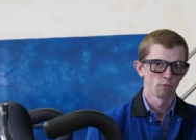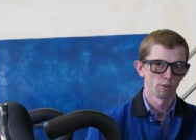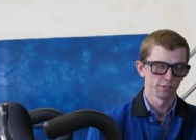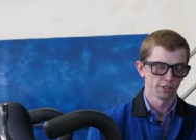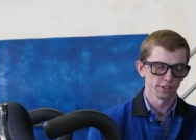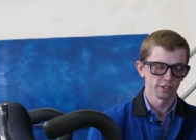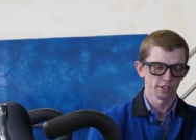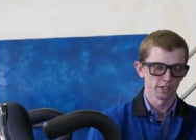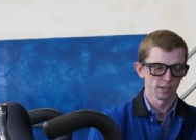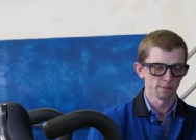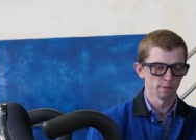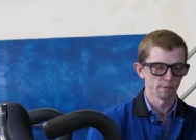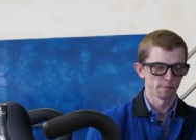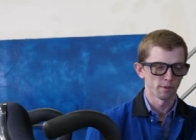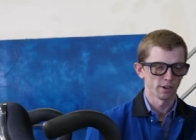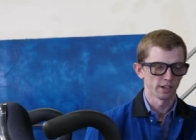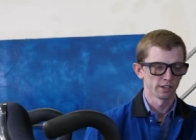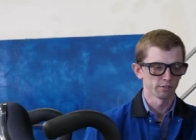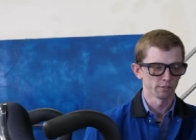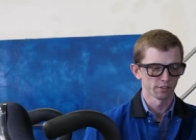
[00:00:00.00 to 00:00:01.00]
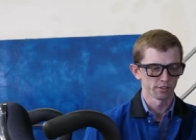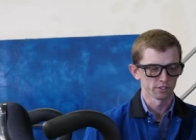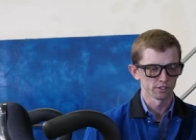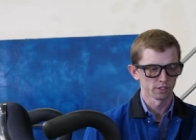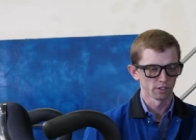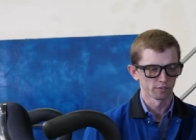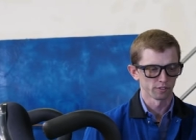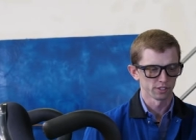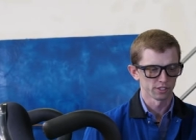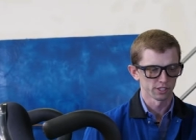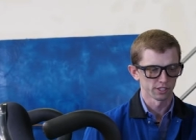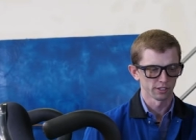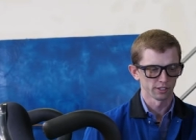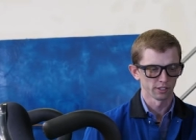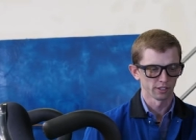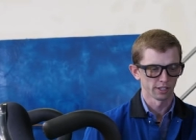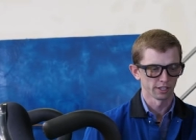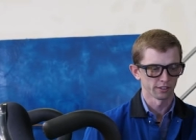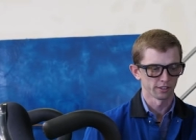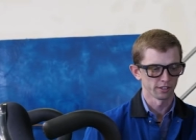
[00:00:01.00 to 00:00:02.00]
One thing to keep in mind with a surface
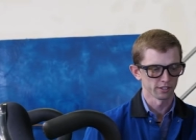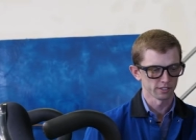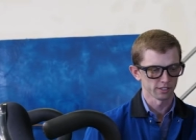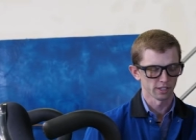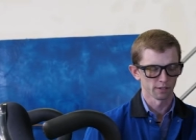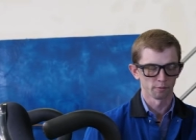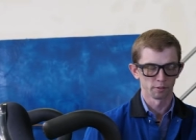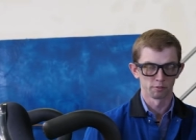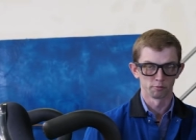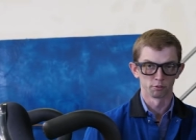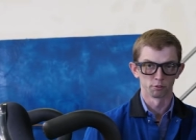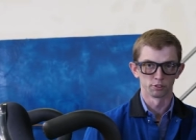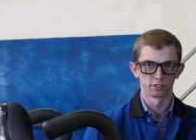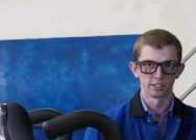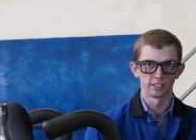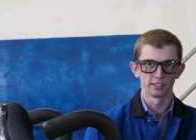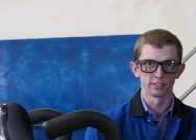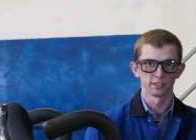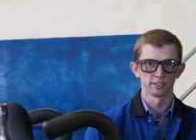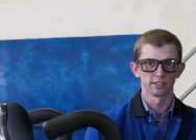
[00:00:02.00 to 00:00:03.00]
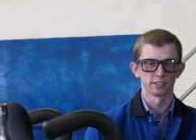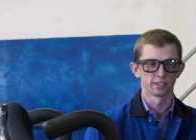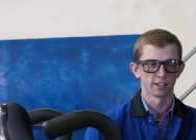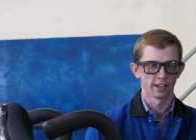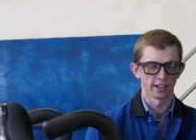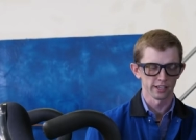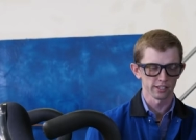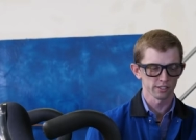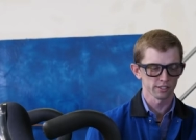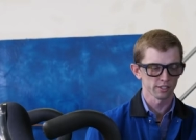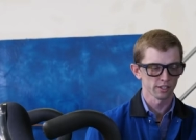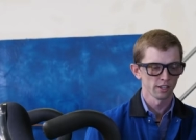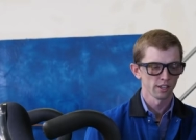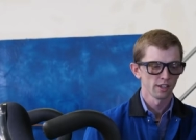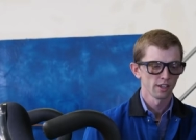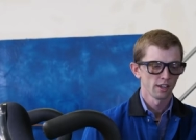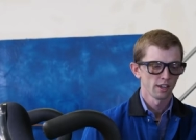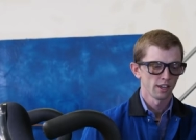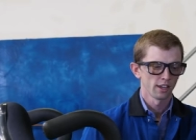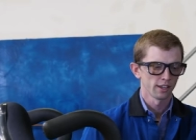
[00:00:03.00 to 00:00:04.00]
area like this that we routinely test
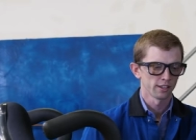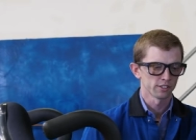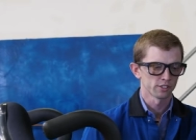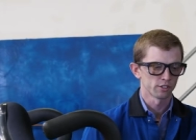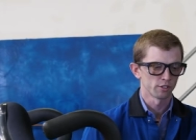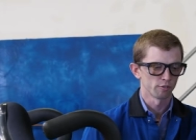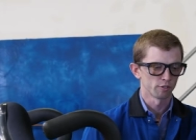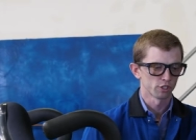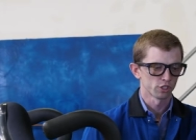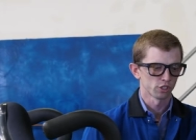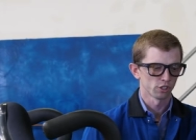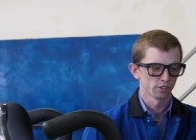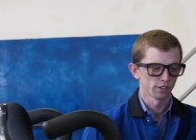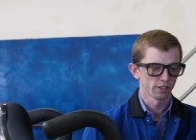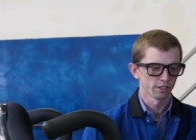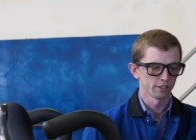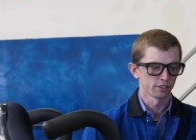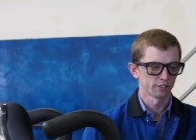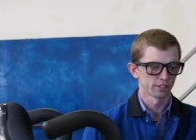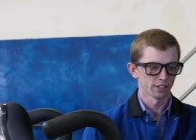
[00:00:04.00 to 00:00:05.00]
is to ensure that you're